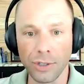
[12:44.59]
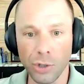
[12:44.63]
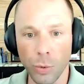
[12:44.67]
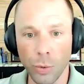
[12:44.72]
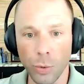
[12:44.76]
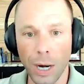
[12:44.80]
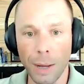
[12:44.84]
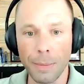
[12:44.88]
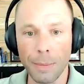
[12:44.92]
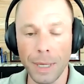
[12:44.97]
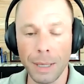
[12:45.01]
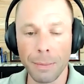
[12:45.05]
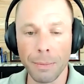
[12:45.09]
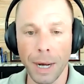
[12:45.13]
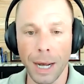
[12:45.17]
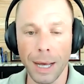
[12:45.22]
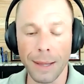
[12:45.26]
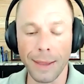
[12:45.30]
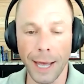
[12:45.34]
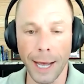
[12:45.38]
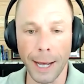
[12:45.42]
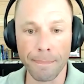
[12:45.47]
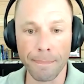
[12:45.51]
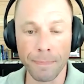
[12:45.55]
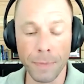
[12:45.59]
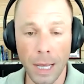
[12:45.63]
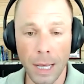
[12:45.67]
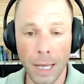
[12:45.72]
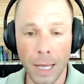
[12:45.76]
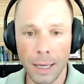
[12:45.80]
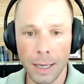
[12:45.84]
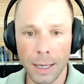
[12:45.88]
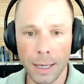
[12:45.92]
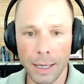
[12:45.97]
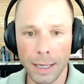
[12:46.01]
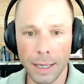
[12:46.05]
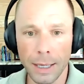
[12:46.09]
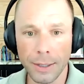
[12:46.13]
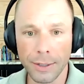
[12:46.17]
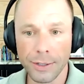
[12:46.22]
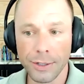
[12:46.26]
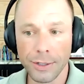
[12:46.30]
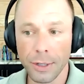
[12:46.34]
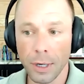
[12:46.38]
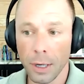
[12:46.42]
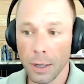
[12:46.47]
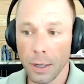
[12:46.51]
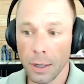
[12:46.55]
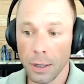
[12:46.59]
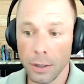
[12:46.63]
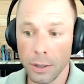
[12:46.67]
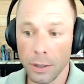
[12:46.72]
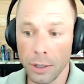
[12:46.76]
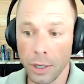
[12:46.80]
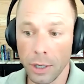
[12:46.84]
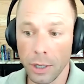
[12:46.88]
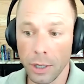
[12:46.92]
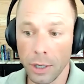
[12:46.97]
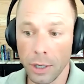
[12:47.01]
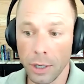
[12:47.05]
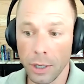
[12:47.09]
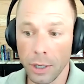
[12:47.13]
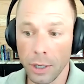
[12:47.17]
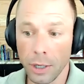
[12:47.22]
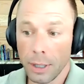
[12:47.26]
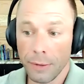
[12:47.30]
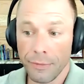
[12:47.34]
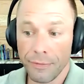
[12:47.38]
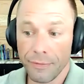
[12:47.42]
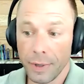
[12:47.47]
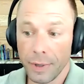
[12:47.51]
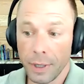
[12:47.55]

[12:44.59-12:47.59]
So what I mean by that is, if